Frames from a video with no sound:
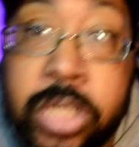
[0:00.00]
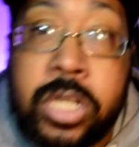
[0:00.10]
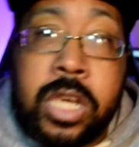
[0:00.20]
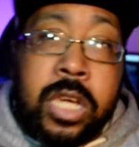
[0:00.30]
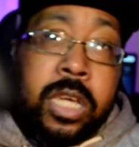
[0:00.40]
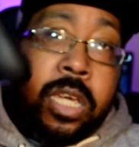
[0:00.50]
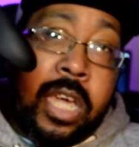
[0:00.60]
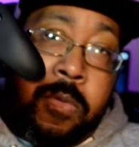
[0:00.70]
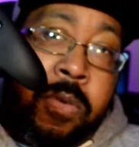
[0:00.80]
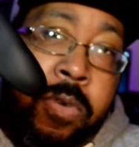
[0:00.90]
to
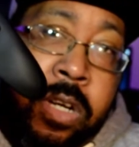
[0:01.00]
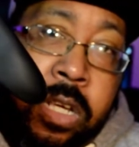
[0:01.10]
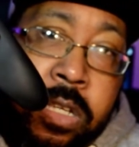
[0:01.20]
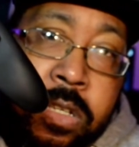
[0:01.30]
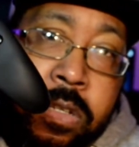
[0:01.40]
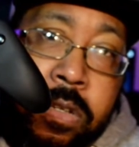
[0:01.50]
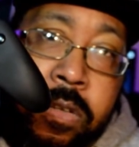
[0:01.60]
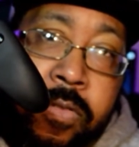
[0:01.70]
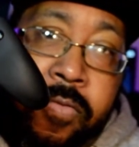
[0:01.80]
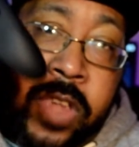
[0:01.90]
get me one of these.
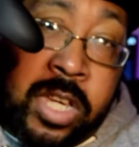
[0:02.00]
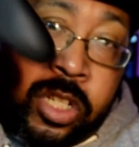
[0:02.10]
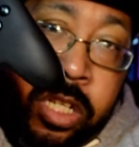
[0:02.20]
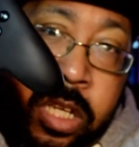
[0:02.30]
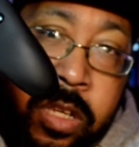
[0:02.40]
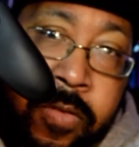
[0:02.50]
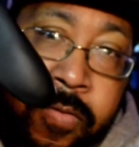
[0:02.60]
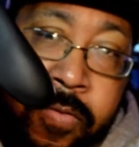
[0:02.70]
And she did.